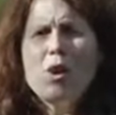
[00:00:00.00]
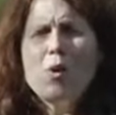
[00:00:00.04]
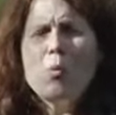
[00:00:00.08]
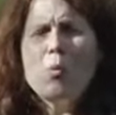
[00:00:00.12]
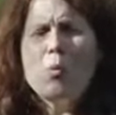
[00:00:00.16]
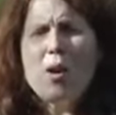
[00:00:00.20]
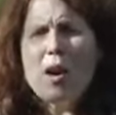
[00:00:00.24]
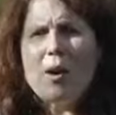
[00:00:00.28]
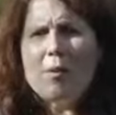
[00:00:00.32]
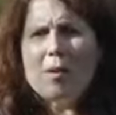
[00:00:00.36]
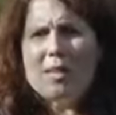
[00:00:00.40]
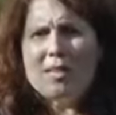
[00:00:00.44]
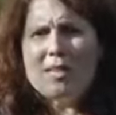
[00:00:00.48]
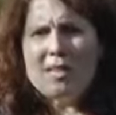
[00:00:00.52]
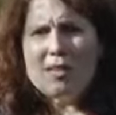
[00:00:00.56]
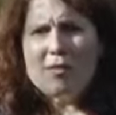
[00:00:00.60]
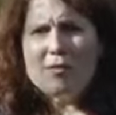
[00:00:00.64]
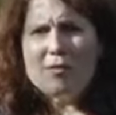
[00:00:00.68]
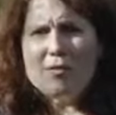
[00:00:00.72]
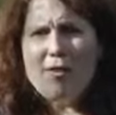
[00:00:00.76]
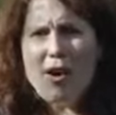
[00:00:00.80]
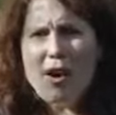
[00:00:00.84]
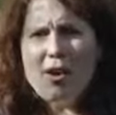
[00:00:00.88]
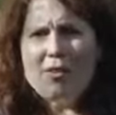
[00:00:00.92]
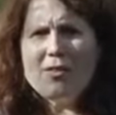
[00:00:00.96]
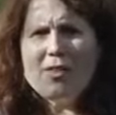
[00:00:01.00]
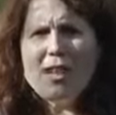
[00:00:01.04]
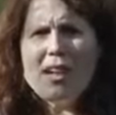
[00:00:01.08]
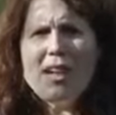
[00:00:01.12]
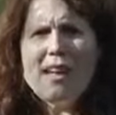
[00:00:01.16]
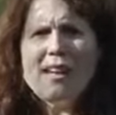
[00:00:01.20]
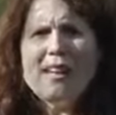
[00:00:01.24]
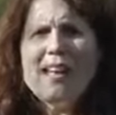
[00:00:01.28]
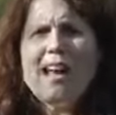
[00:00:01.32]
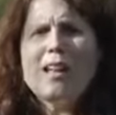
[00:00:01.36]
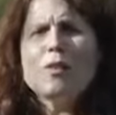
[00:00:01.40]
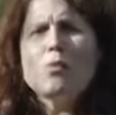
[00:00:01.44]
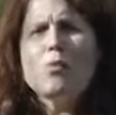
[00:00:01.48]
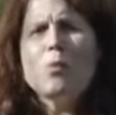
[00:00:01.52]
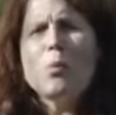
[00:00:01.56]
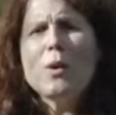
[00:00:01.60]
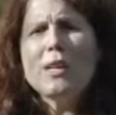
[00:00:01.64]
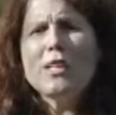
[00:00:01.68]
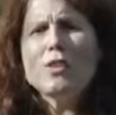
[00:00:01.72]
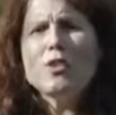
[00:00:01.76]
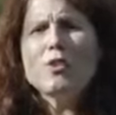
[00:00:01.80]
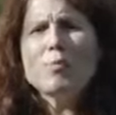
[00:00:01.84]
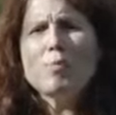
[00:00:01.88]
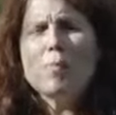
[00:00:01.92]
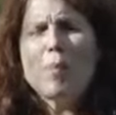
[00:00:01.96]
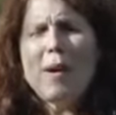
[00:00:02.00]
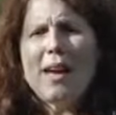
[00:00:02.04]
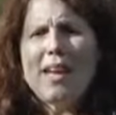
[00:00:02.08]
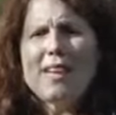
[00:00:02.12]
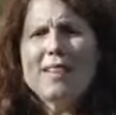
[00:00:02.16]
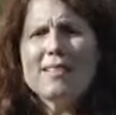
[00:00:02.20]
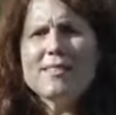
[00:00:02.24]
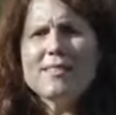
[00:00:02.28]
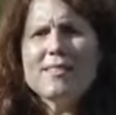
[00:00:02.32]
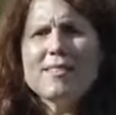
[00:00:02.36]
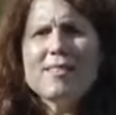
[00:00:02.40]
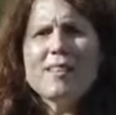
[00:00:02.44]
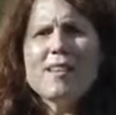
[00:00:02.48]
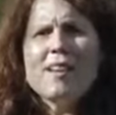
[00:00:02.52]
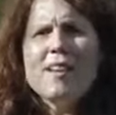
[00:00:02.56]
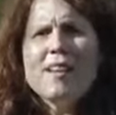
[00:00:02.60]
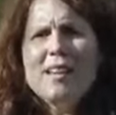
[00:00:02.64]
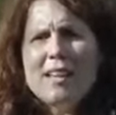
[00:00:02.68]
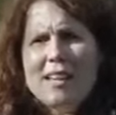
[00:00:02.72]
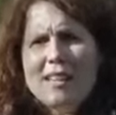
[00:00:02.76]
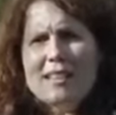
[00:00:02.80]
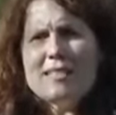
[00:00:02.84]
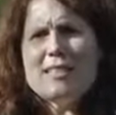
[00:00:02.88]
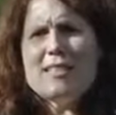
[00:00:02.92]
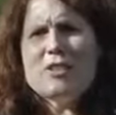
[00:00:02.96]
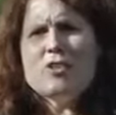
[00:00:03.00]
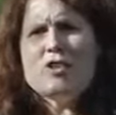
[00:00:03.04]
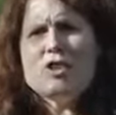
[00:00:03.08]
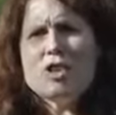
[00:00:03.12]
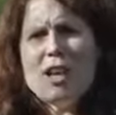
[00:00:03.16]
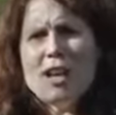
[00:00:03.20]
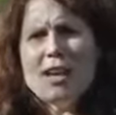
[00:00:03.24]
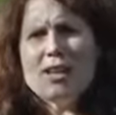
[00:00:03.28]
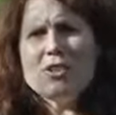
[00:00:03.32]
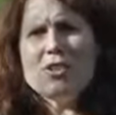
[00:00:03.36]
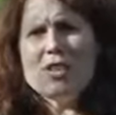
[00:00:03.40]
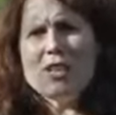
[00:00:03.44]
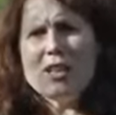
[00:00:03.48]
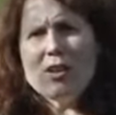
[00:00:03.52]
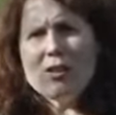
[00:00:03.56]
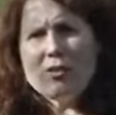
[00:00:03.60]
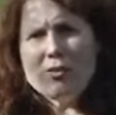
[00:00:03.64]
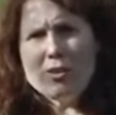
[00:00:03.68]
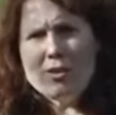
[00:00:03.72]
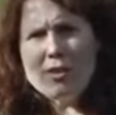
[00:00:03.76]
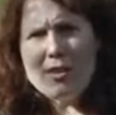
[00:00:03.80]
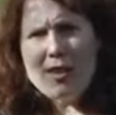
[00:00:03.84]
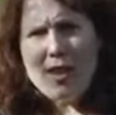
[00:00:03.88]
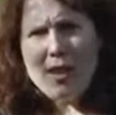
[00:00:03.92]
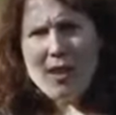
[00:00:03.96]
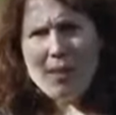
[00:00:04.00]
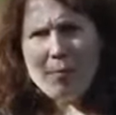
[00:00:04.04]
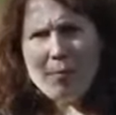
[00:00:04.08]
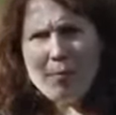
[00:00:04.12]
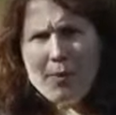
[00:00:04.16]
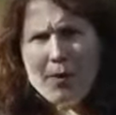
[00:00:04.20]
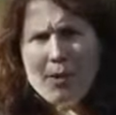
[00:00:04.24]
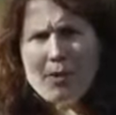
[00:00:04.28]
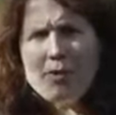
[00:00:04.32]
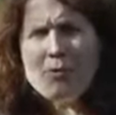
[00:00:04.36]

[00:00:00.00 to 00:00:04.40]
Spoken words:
Where is it found and at which pace is it changing over time?